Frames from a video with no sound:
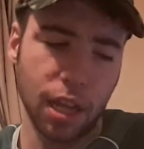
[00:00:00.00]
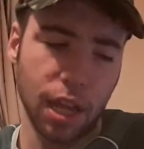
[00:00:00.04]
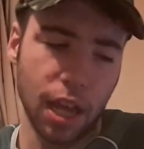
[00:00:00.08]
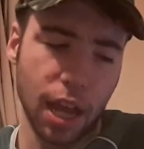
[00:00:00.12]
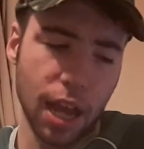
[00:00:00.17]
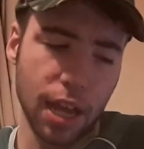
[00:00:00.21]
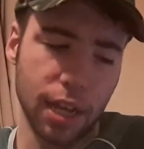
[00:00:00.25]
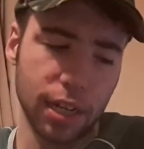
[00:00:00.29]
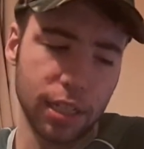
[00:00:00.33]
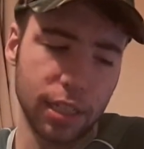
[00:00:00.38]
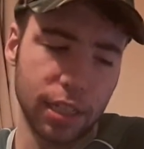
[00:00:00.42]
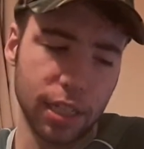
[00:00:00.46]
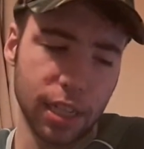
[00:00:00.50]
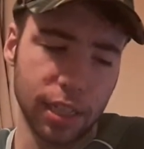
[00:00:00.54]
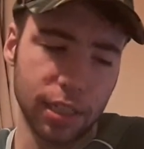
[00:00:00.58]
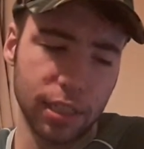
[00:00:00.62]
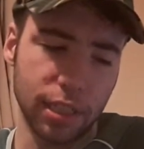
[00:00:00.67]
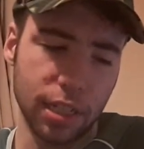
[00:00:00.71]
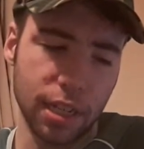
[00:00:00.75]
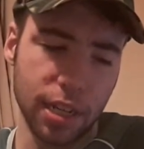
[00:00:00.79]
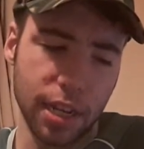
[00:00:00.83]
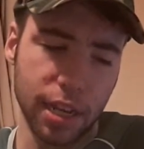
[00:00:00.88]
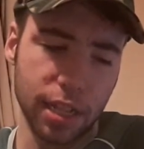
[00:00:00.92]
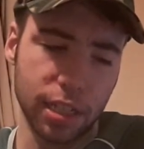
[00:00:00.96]
And at the end of
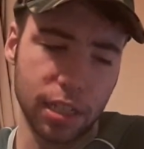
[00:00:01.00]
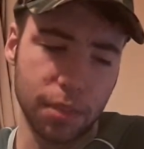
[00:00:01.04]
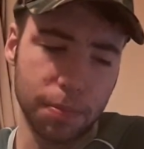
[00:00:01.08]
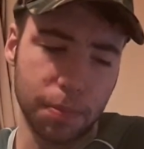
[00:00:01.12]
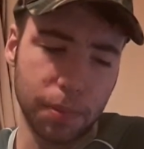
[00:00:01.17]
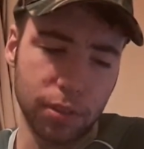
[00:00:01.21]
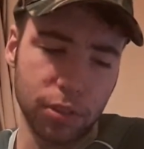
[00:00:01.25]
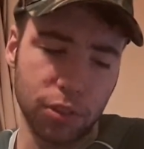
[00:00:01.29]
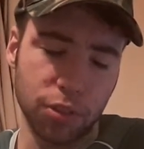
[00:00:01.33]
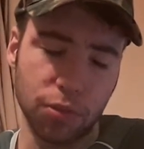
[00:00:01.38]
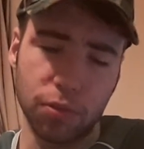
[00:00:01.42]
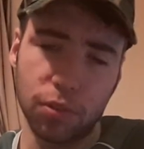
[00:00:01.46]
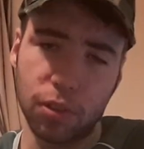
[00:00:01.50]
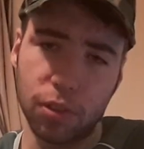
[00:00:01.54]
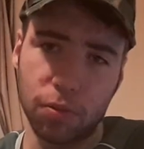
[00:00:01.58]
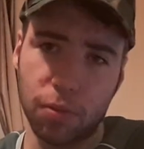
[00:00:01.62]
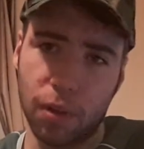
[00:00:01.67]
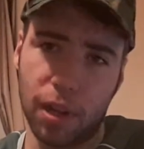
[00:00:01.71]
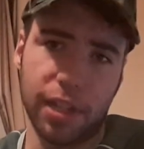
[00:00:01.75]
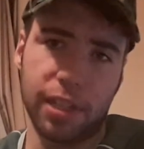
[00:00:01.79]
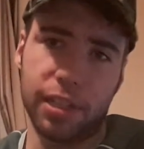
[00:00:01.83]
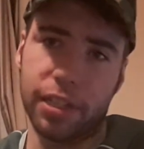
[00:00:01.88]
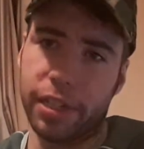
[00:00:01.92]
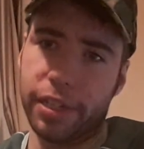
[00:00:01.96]
the day, it's about doing the
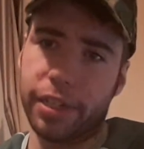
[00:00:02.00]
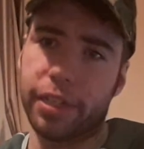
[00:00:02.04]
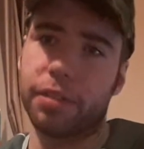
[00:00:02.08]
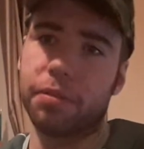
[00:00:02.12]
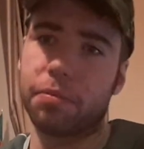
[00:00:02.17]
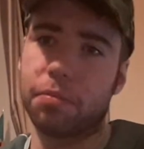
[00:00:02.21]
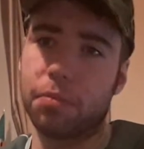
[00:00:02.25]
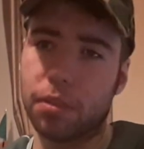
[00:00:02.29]
right thing.